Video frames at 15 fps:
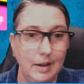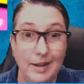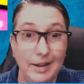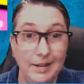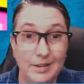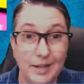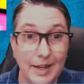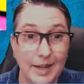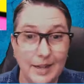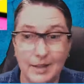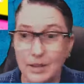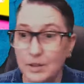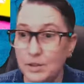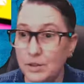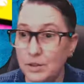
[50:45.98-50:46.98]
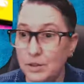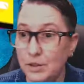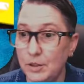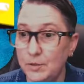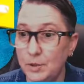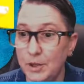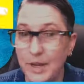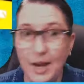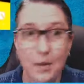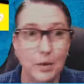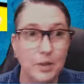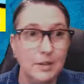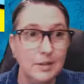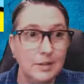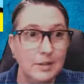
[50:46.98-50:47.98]
in like a little over an
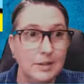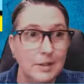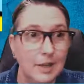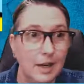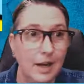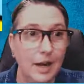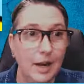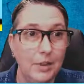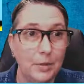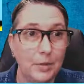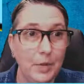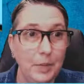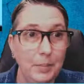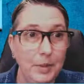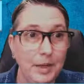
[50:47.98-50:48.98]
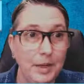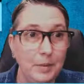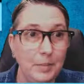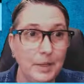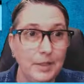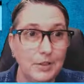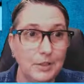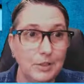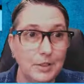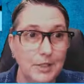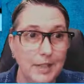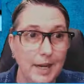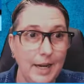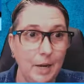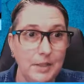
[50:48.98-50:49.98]
hour 3 p.m. Eastern
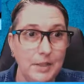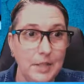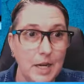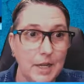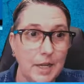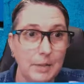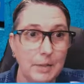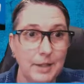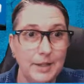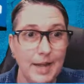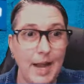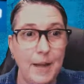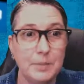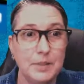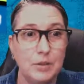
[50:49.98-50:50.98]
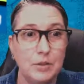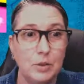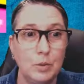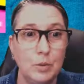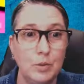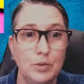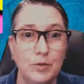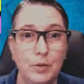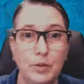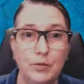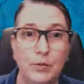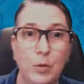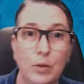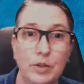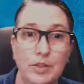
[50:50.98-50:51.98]
today, I'll be talking about apps and tools for the
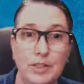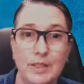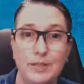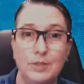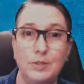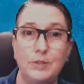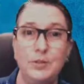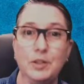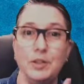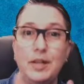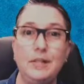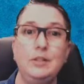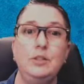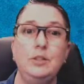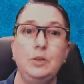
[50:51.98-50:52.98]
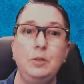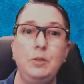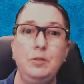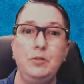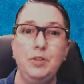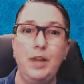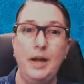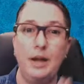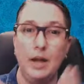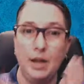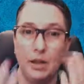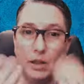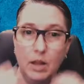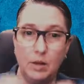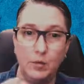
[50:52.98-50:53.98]
4 C's. So if you'd like to join me for that, I'd
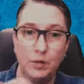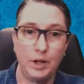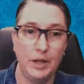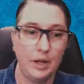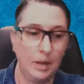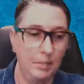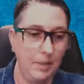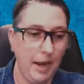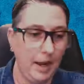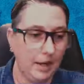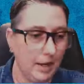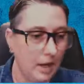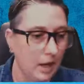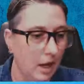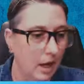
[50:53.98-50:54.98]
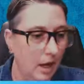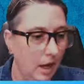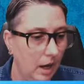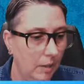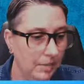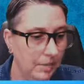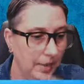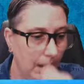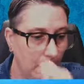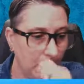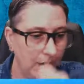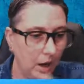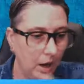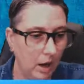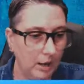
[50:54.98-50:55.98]
love for you to come back. That would
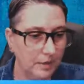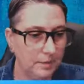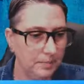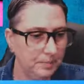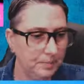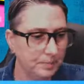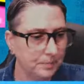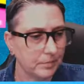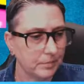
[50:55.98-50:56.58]
be awesome.